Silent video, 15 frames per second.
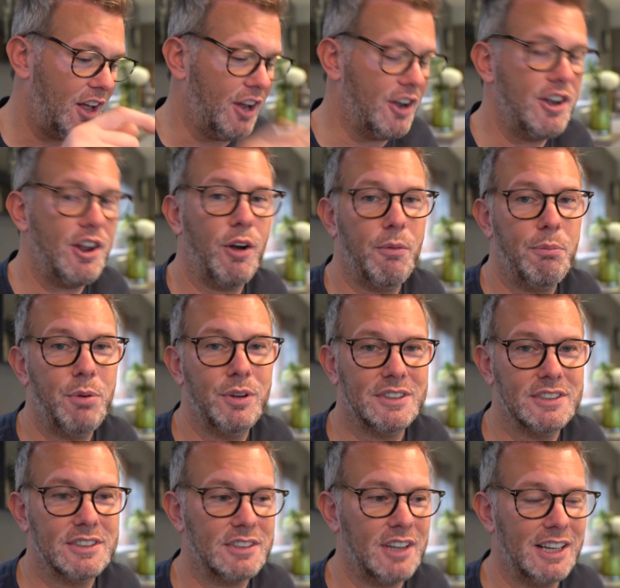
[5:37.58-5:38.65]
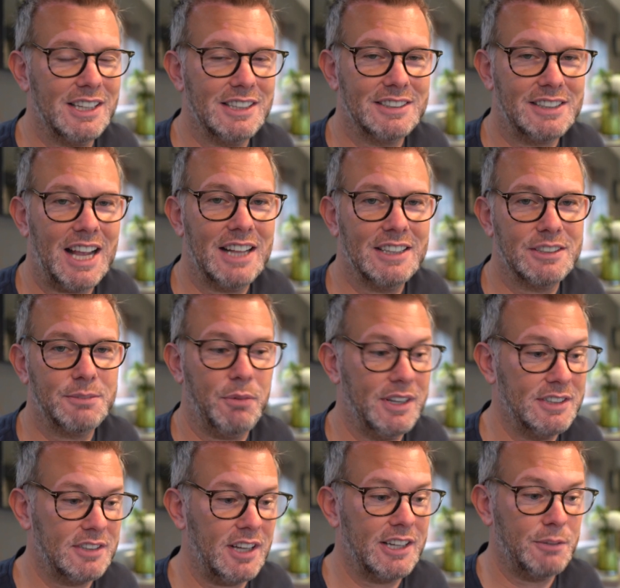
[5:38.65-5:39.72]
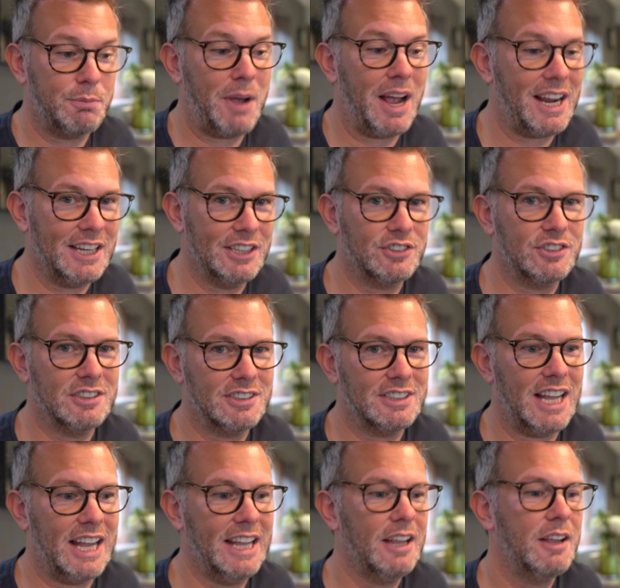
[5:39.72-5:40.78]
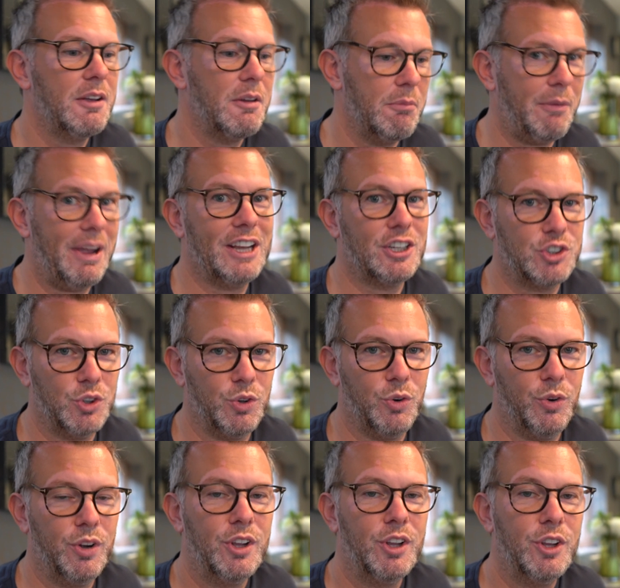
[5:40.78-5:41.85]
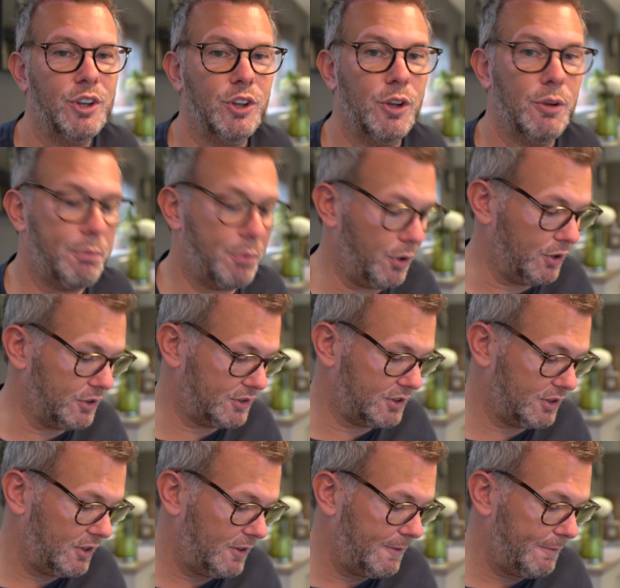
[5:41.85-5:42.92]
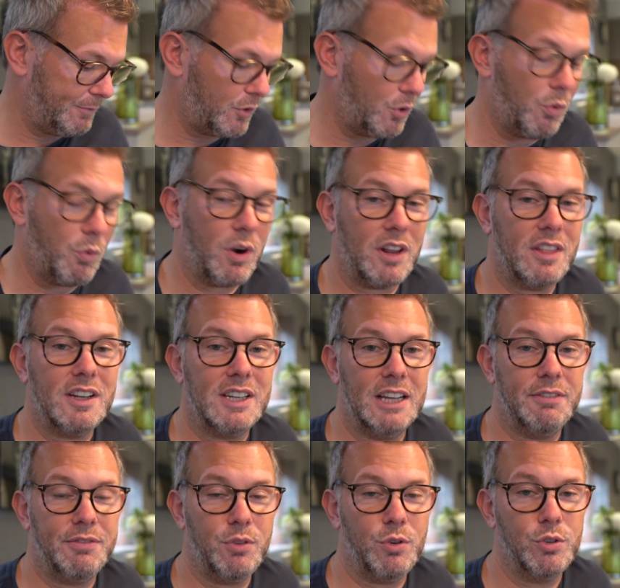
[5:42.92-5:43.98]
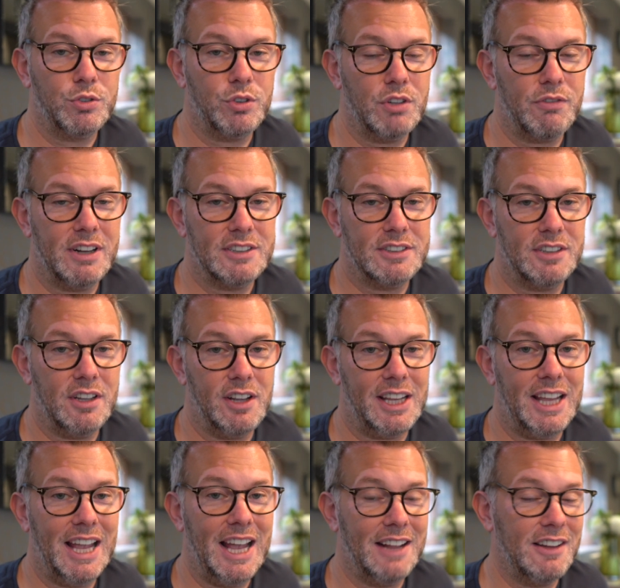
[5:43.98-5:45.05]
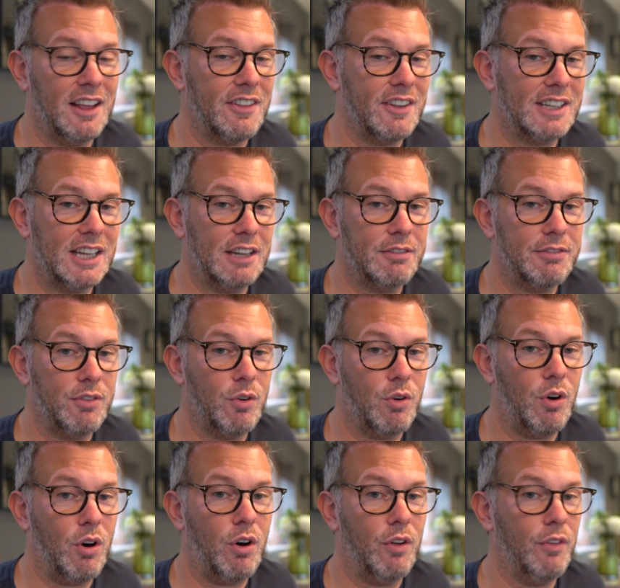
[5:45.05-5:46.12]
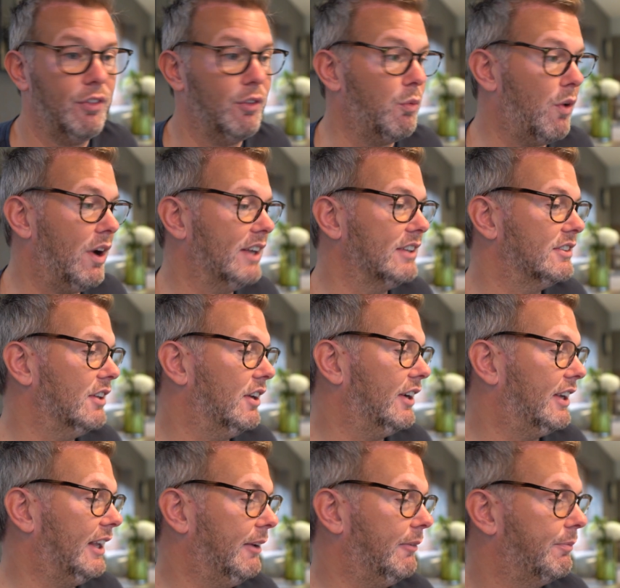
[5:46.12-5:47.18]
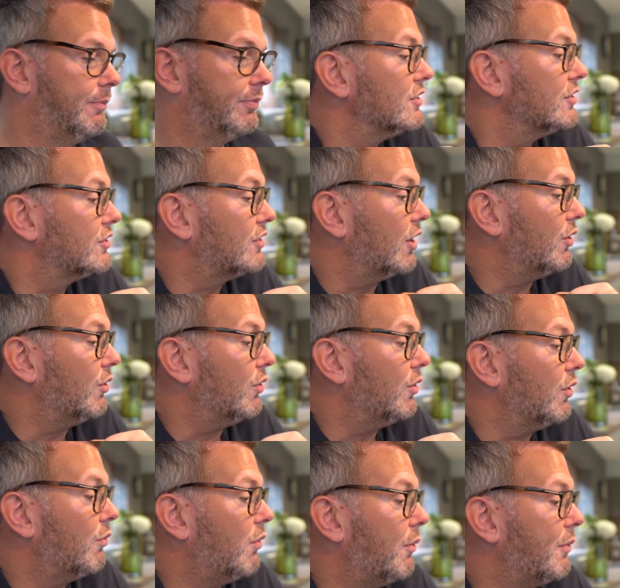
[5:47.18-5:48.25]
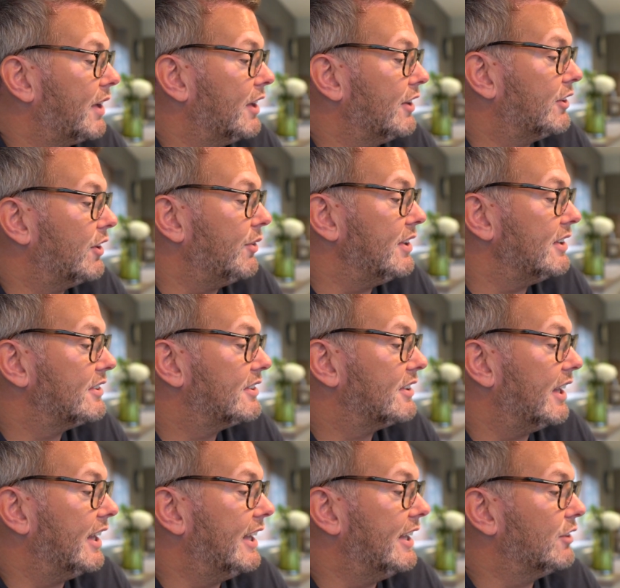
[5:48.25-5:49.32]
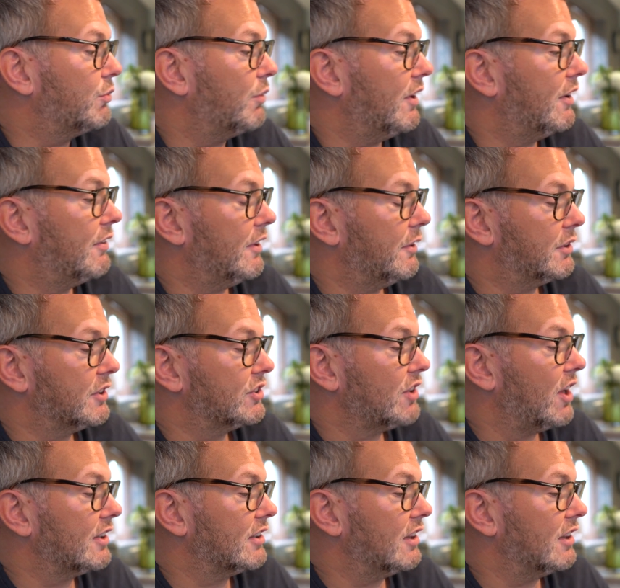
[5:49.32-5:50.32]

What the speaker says: note put inside his Cansmart, inside his package, to say, make sure you put one of the D4s on the red circuit and the other D4 on the white circuit. So what we're going to do is we'll start